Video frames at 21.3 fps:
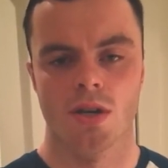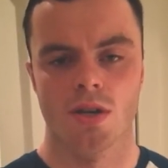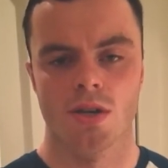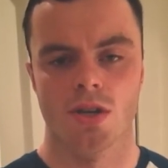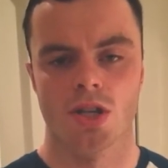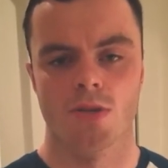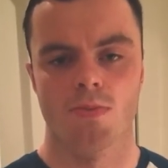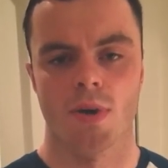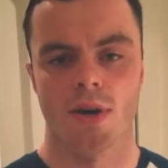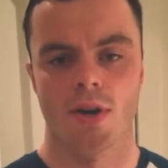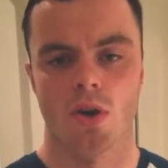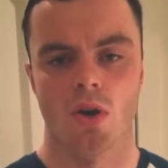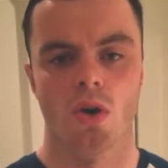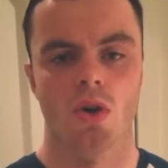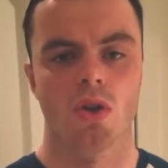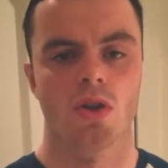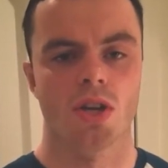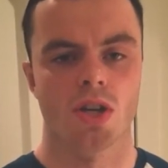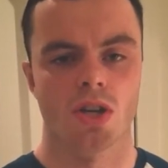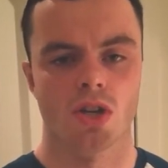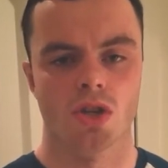despite all
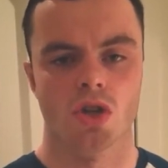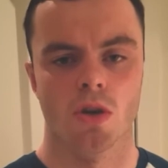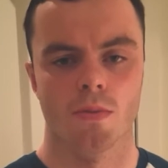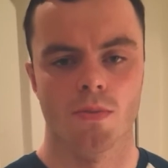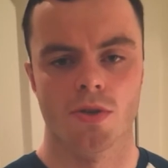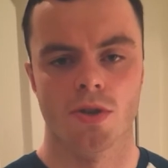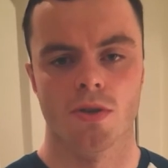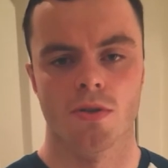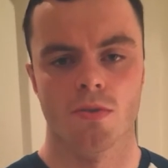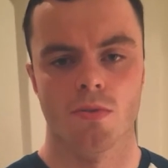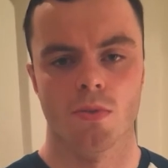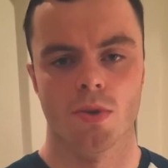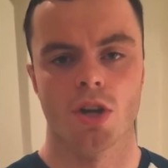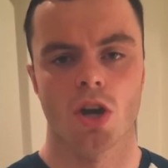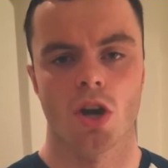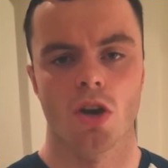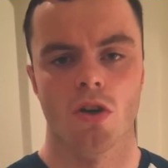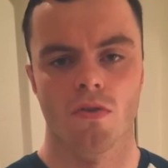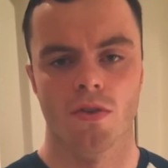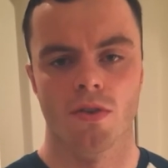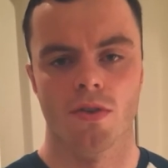the disruption with
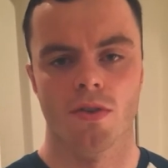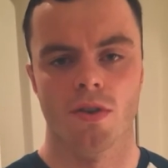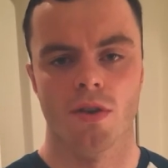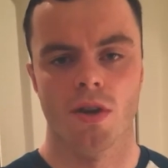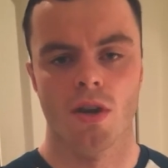COVID,